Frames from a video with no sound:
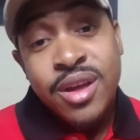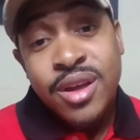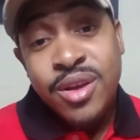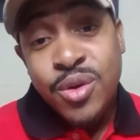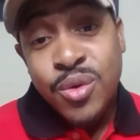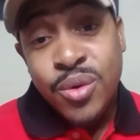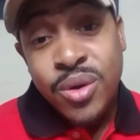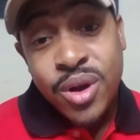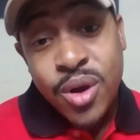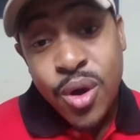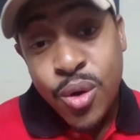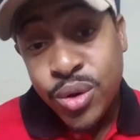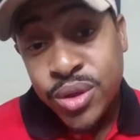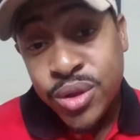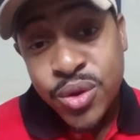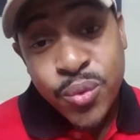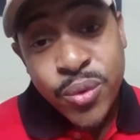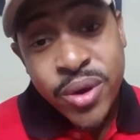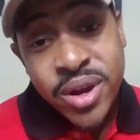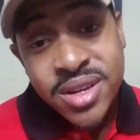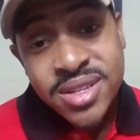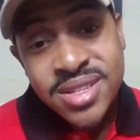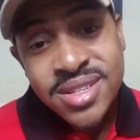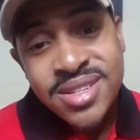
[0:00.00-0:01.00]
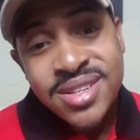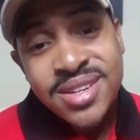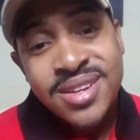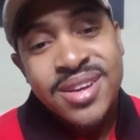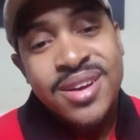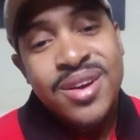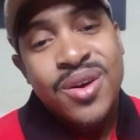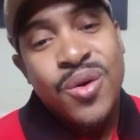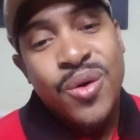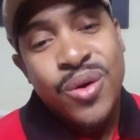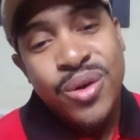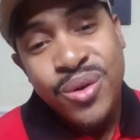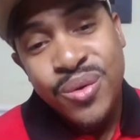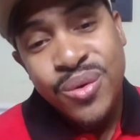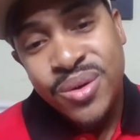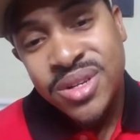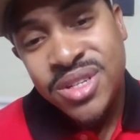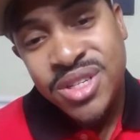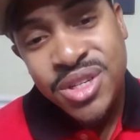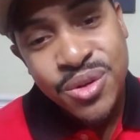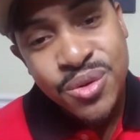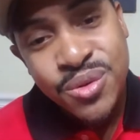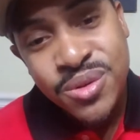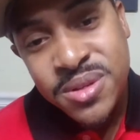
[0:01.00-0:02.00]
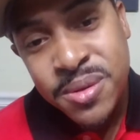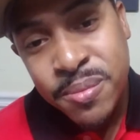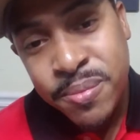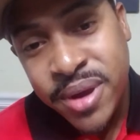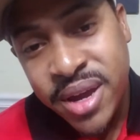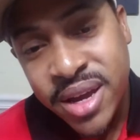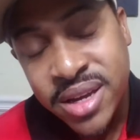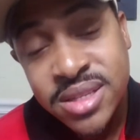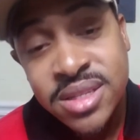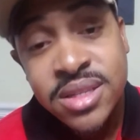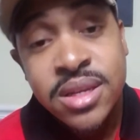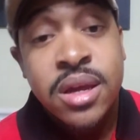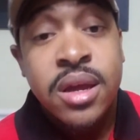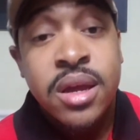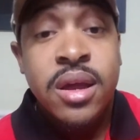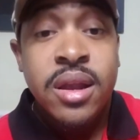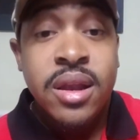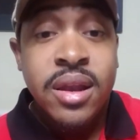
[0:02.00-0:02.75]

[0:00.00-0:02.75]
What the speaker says: you can go with the rest or you can choose the best.